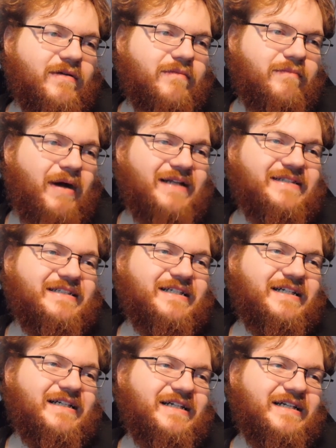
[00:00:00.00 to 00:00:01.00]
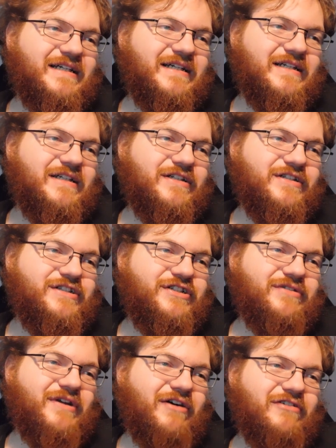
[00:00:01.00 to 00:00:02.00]
But
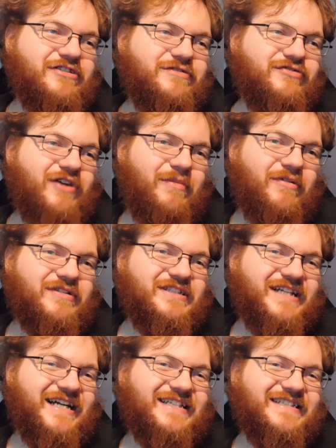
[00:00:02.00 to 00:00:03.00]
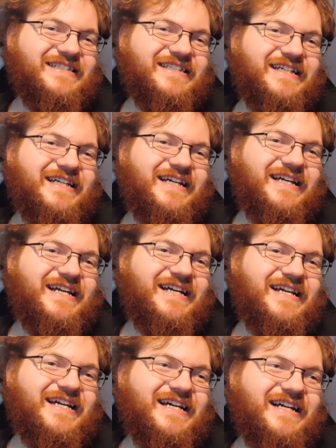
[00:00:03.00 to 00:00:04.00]
Zuko's troubled sense
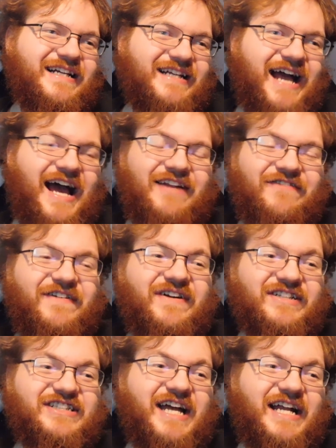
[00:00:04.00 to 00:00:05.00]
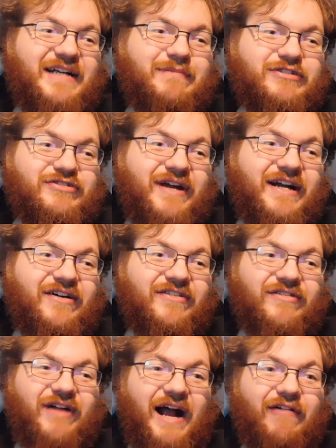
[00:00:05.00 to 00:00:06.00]
kind of feels that he betrayed
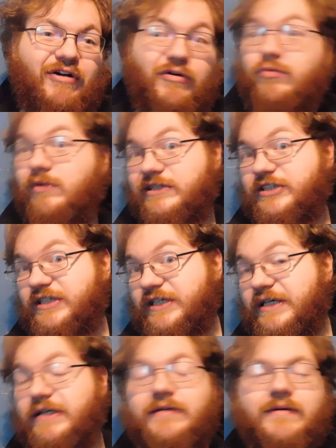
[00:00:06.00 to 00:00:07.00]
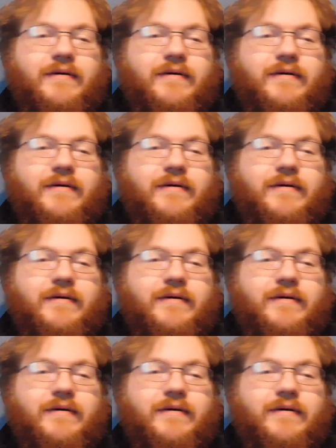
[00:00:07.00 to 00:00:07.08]
Uncle Iroh, which he did.